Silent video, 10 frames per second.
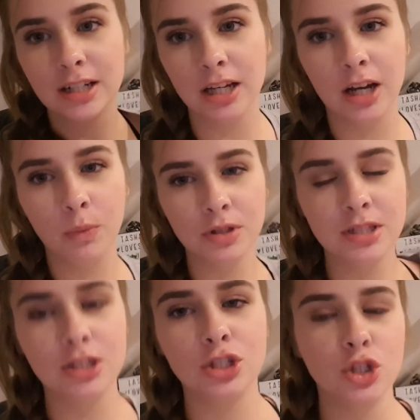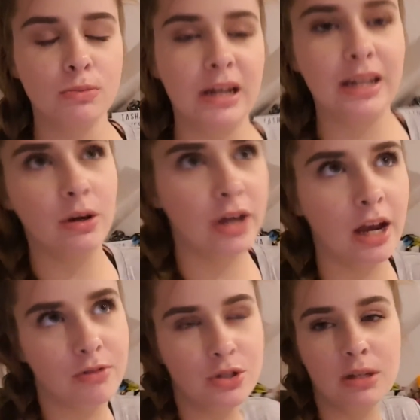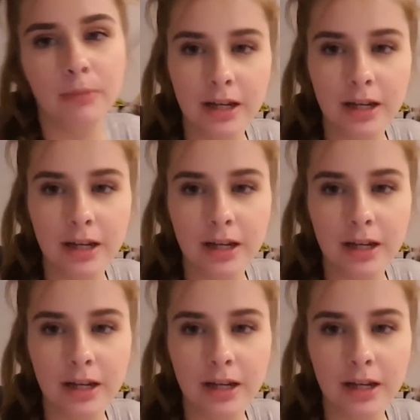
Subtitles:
Like, I wanted to do my nail care routine,